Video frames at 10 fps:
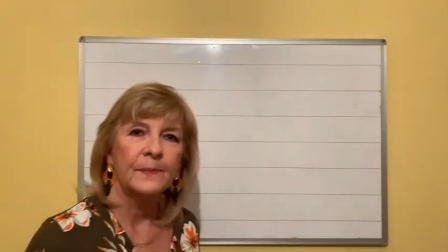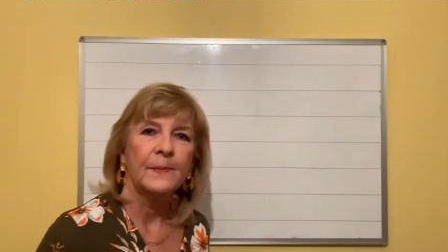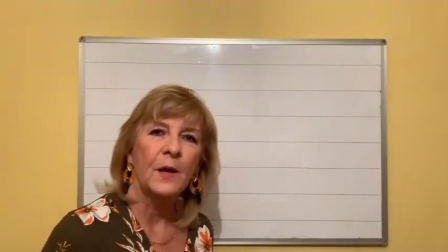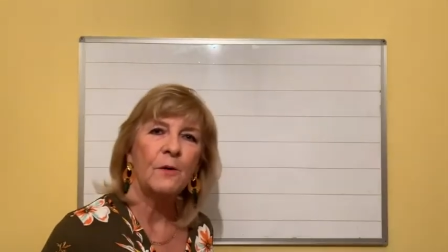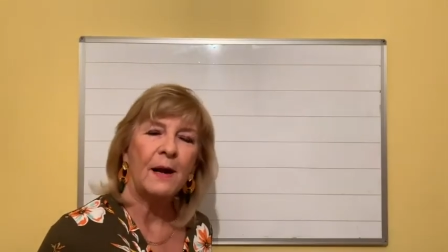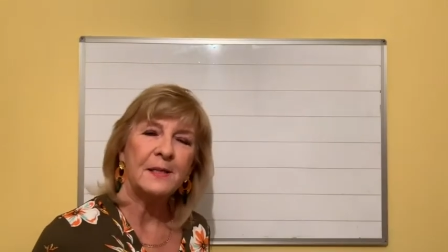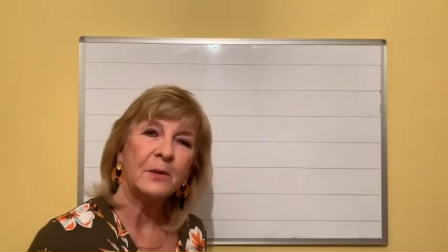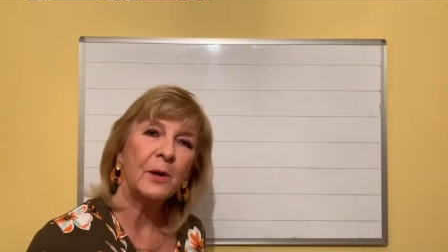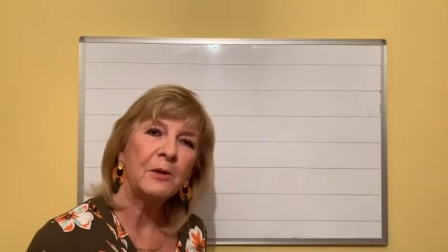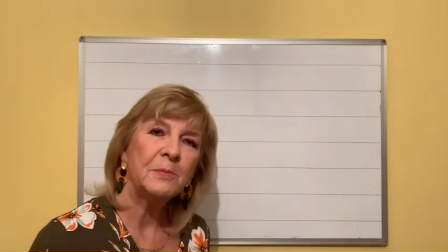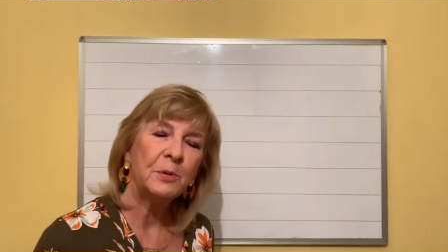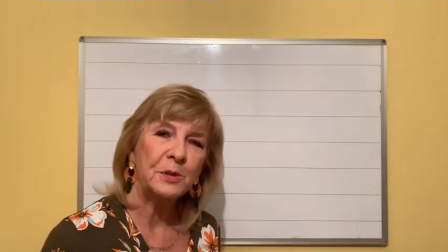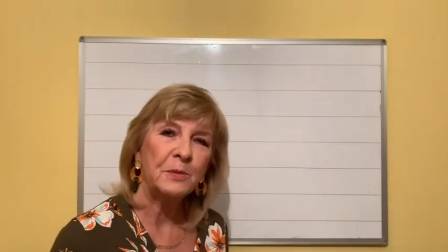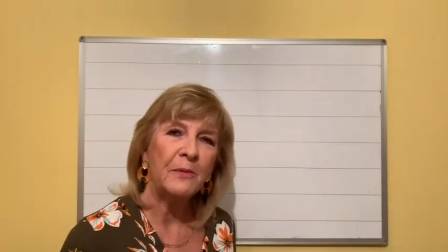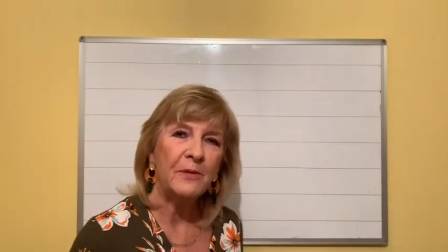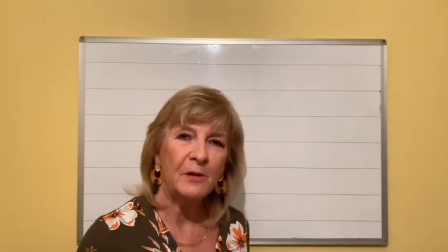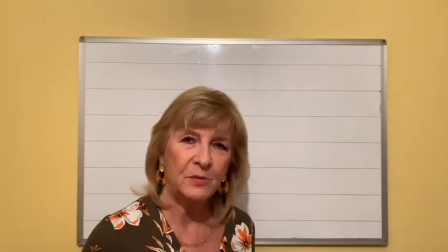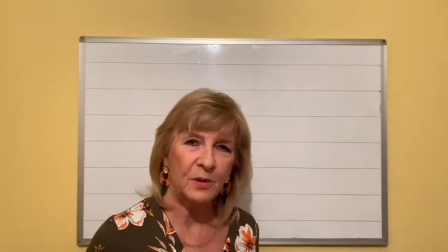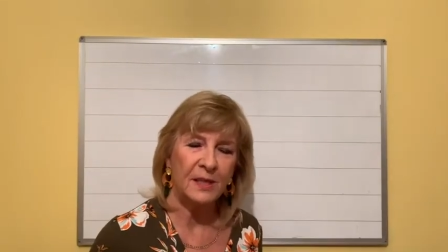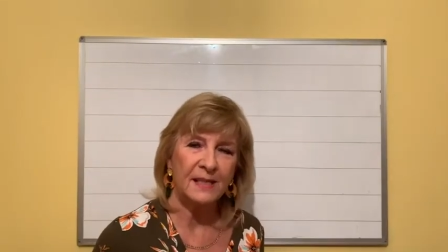All right, so we're going to put some of those
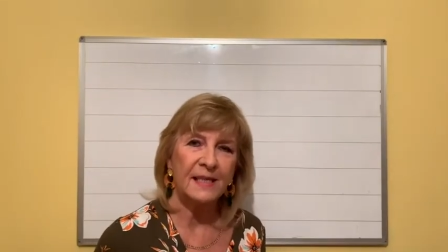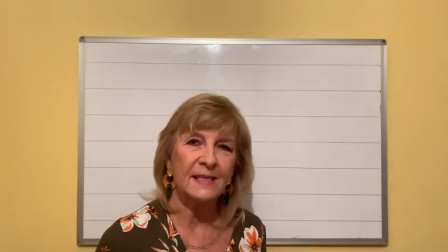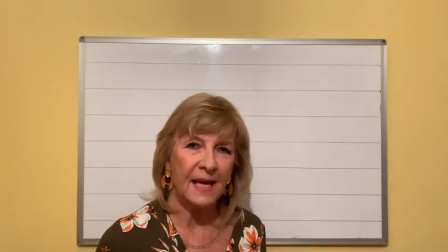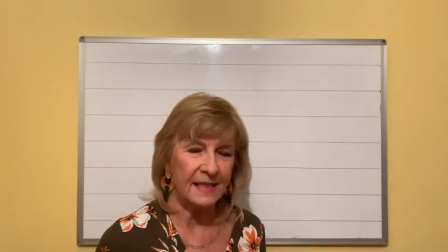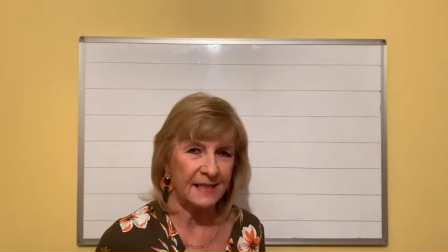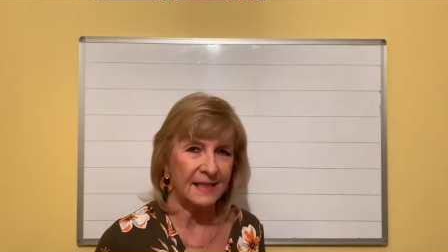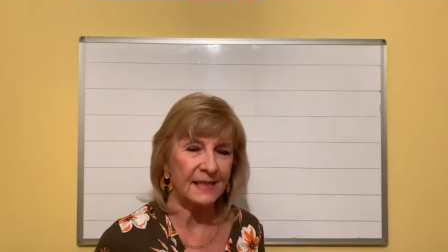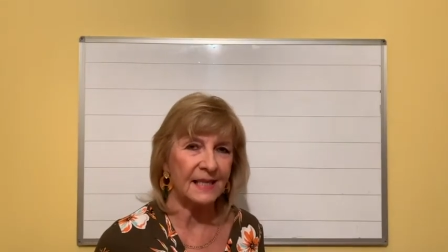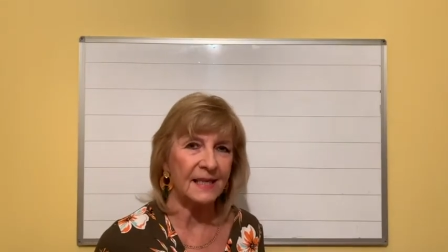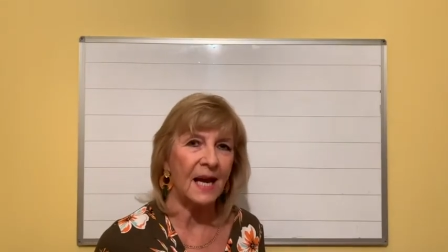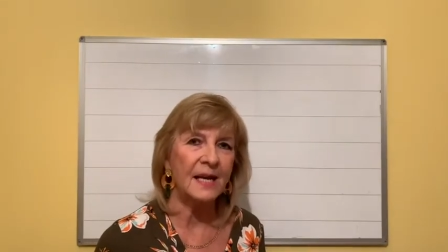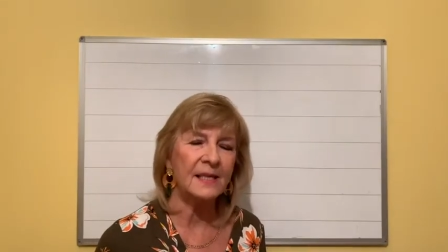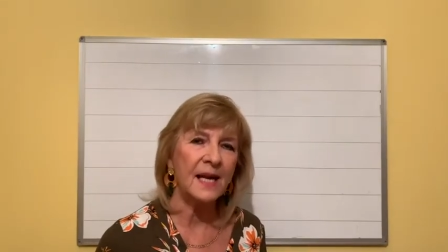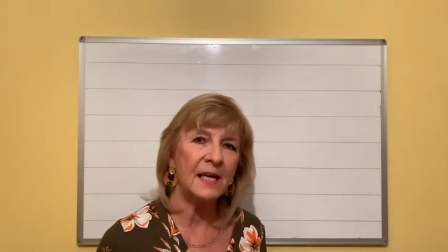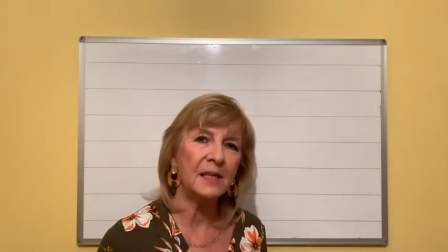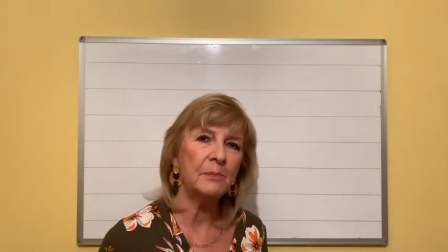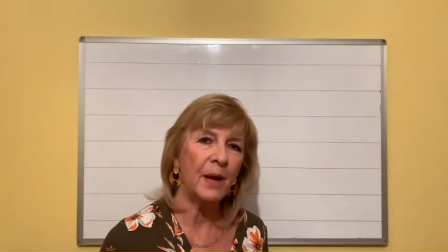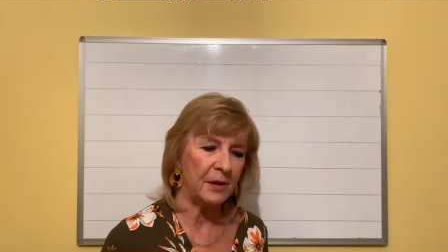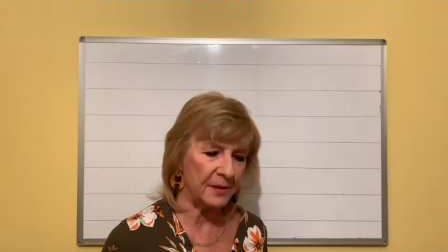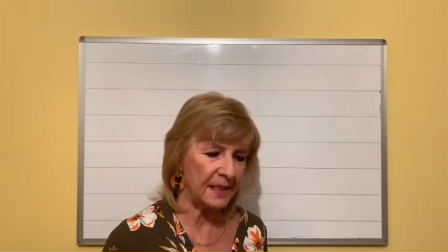words in sentences, and as I
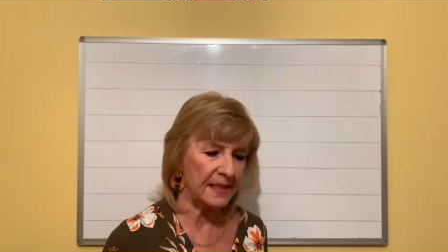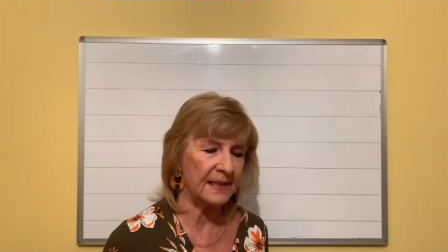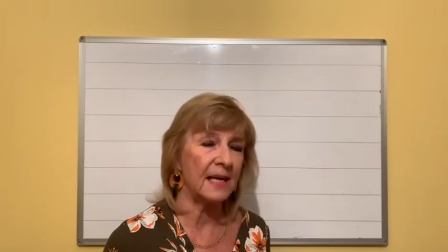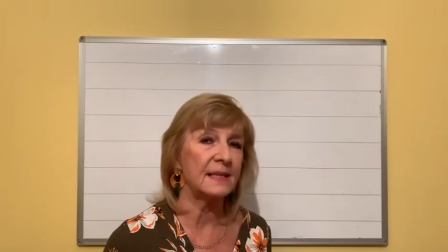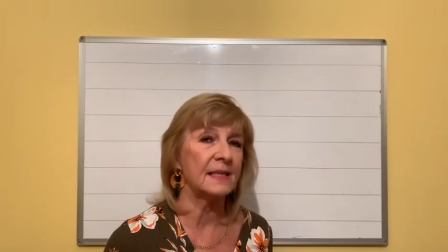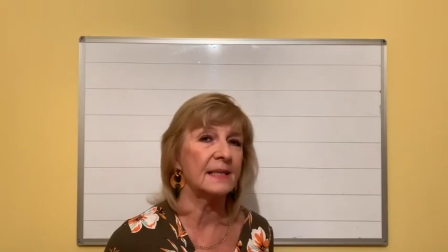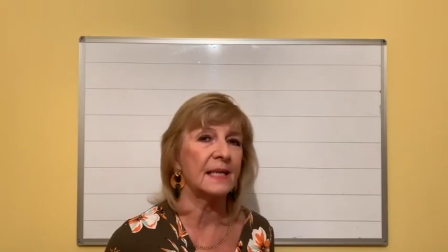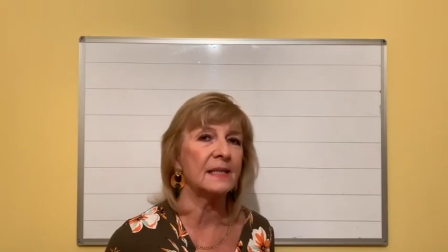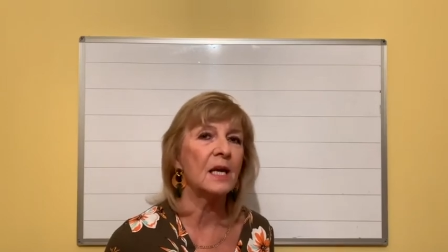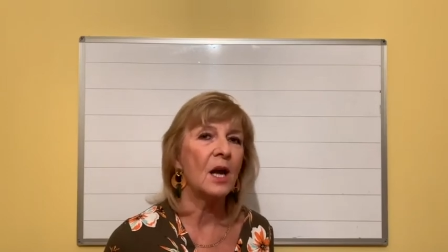compose these sentences,